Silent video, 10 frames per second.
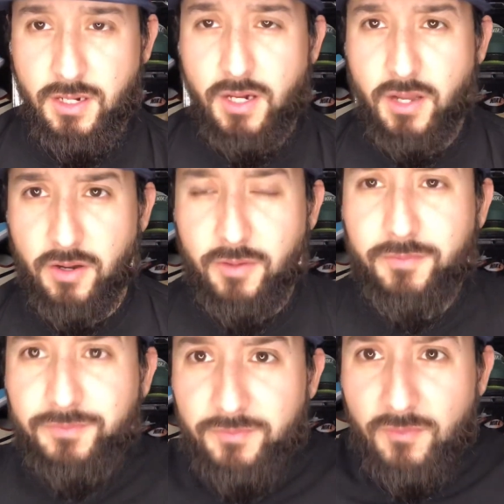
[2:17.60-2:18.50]
I don't know.
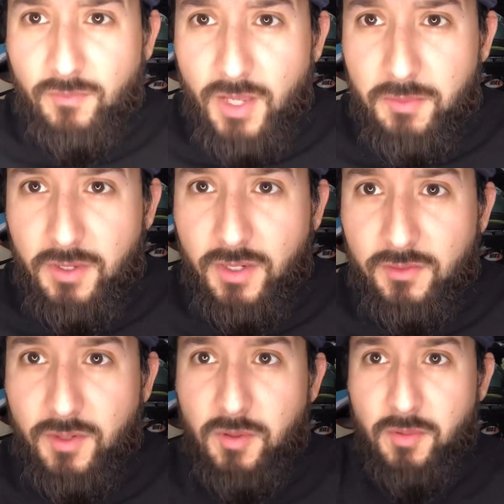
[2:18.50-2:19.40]
Maybe you can
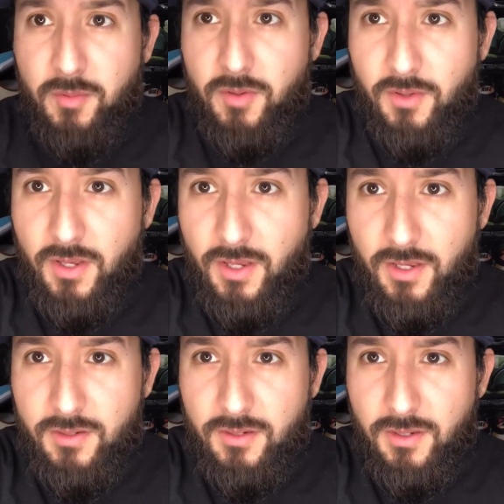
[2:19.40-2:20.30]
see me, maybe you can't.